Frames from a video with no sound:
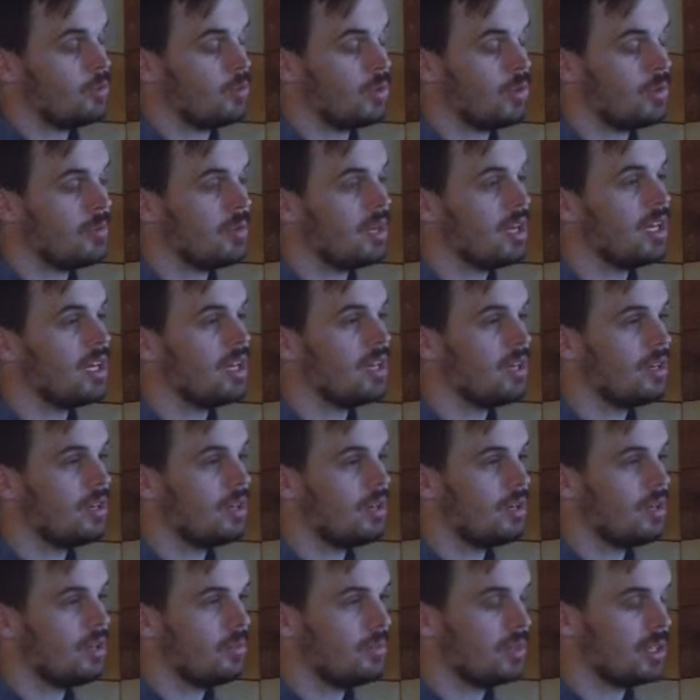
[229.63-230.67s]
we may
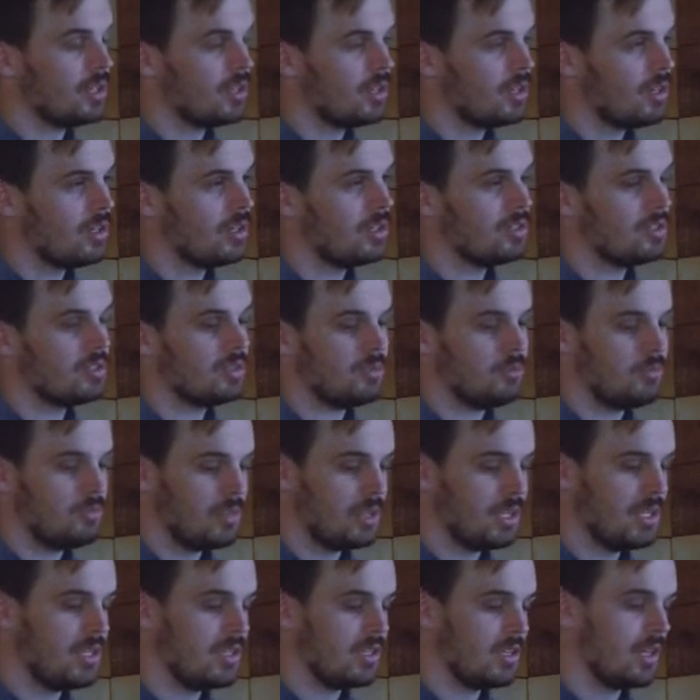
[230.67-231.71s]
be called to
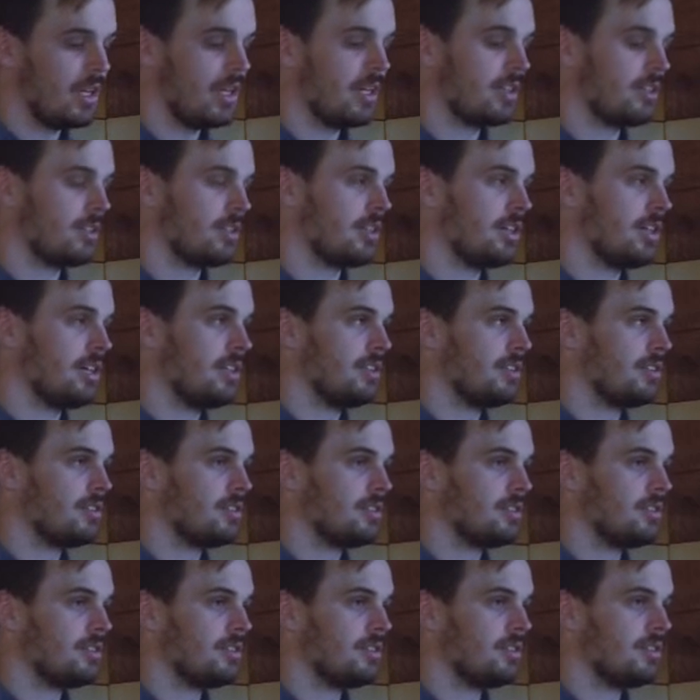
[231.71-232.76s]
be like
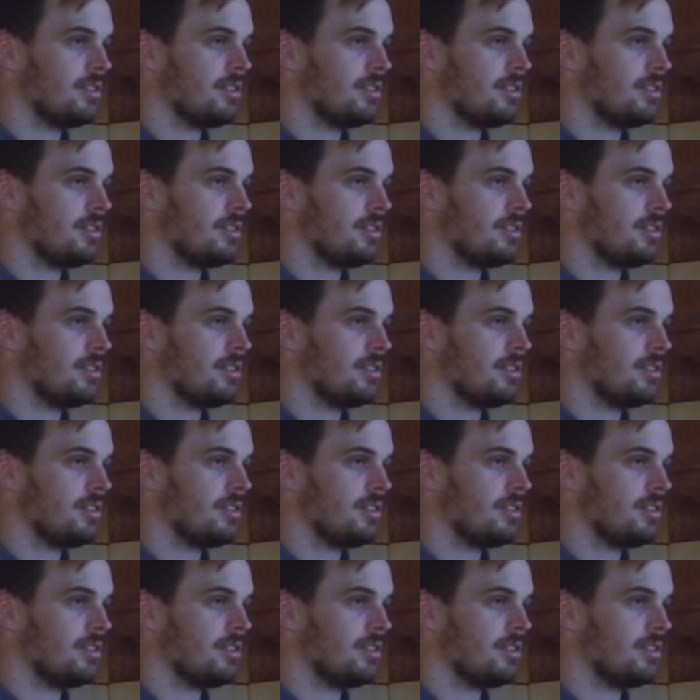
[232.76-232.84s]
Christ.